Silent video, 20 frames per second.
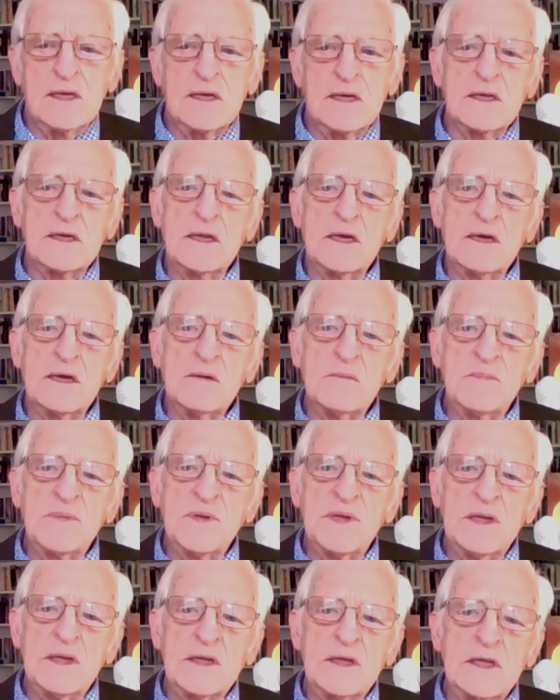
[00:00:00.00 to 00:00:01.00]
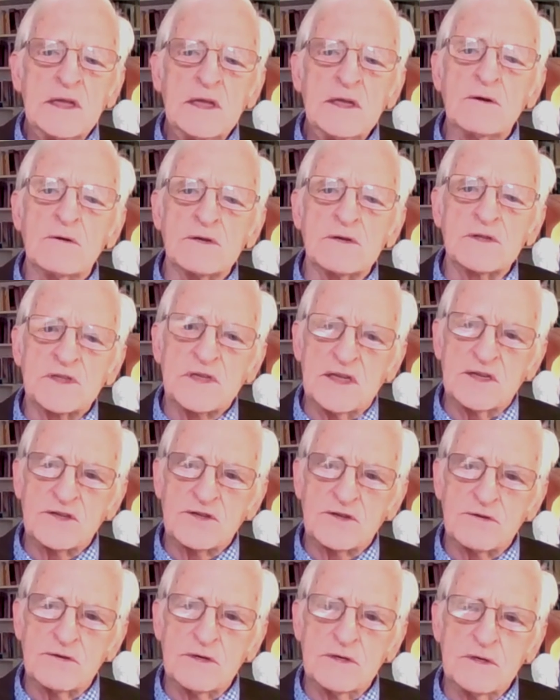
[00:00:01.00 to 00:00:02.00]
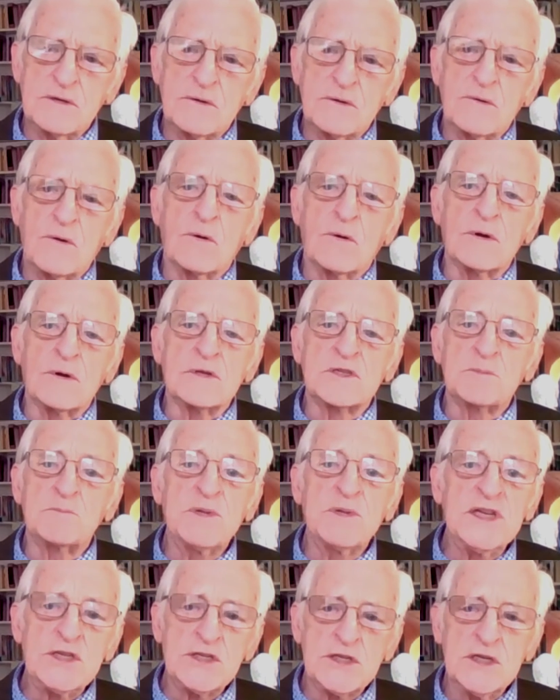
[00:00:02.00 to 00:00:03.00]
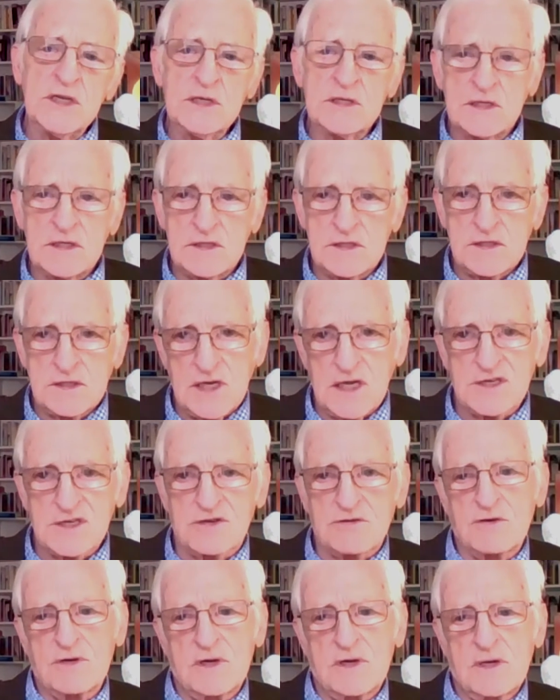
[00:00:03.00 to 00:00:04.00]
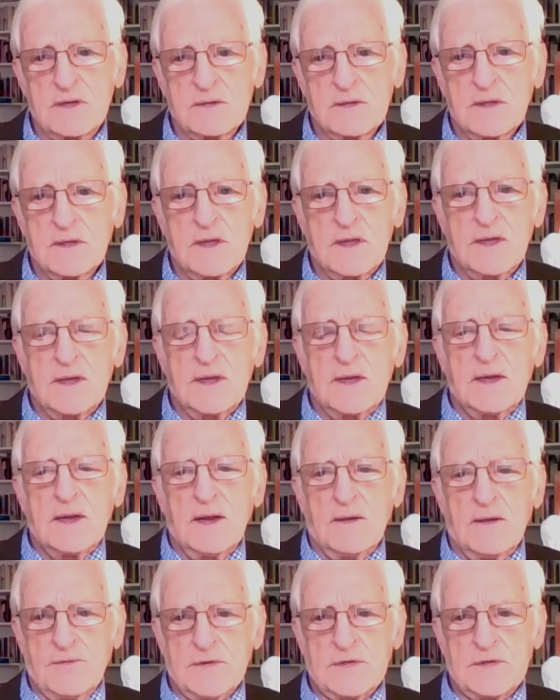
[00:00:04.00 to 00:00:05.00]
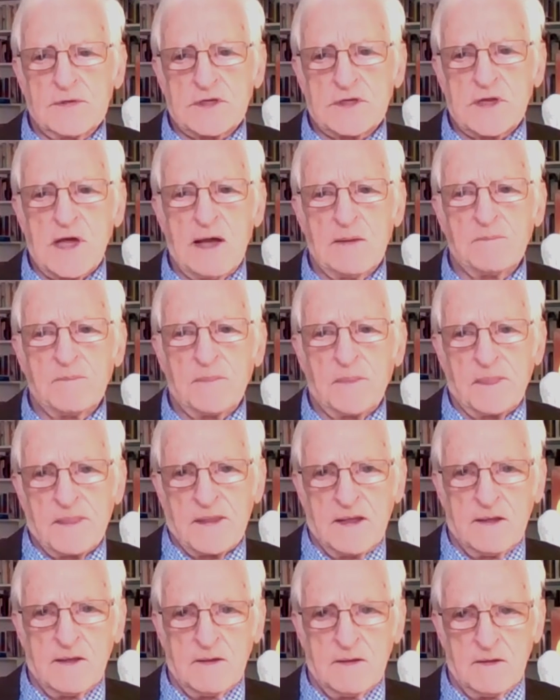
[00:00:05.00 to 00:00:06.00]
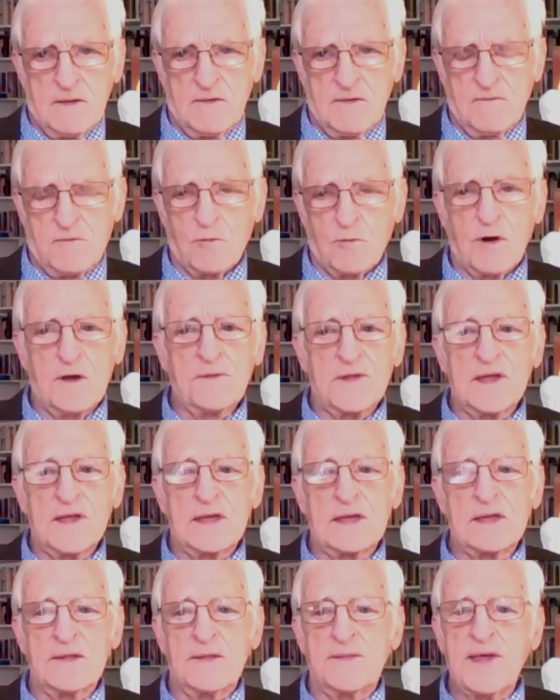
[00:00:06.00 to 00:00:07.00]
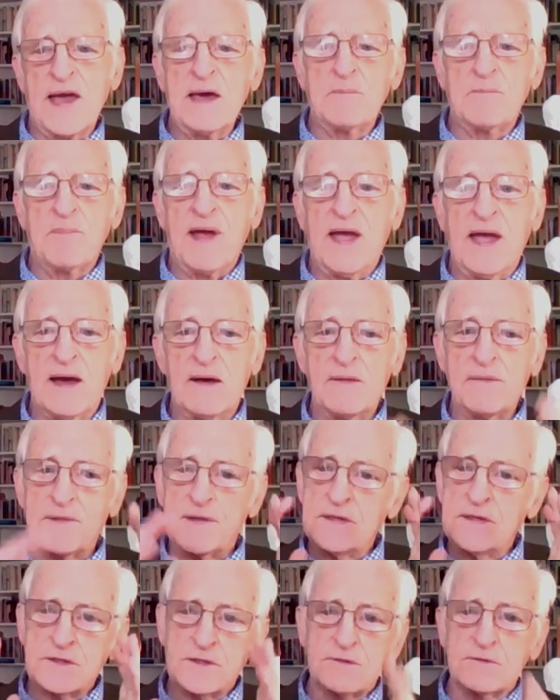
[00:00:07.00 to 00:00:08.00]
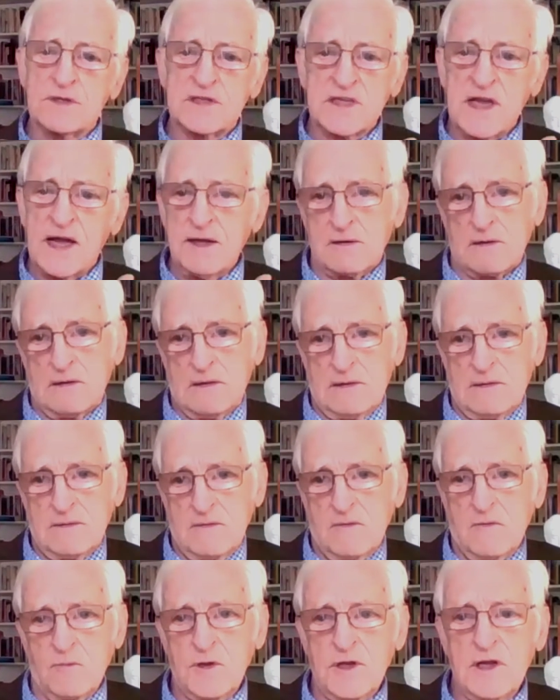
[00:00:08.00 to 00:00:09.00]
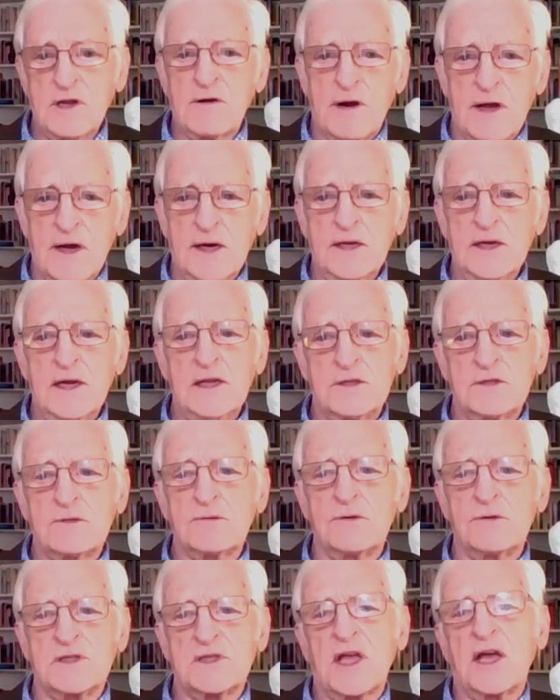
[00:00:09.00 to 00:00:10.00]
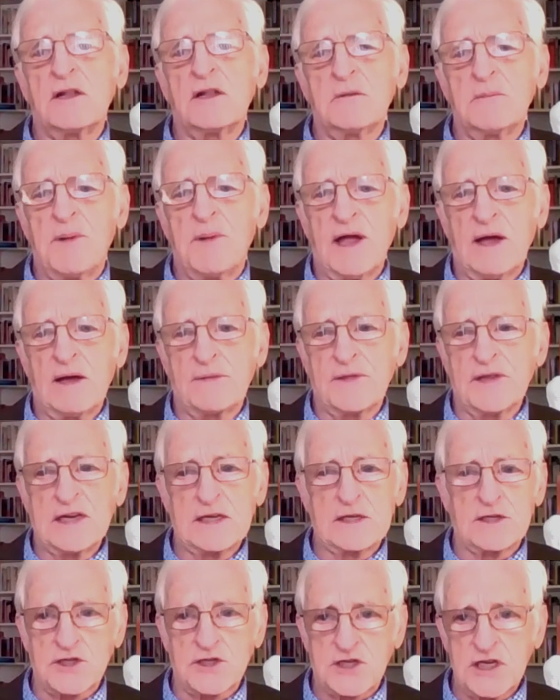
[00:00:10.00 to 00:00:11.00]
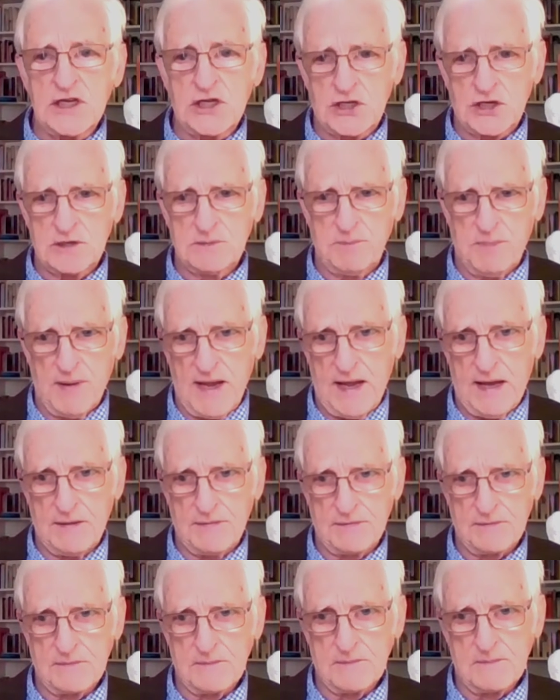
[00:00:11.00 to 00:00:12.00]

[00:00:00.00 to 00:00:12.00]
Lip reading: in being ego-centered or species-centered at this time? For one thing, that path is suicidal. We are on a suicidal path, an extinction path.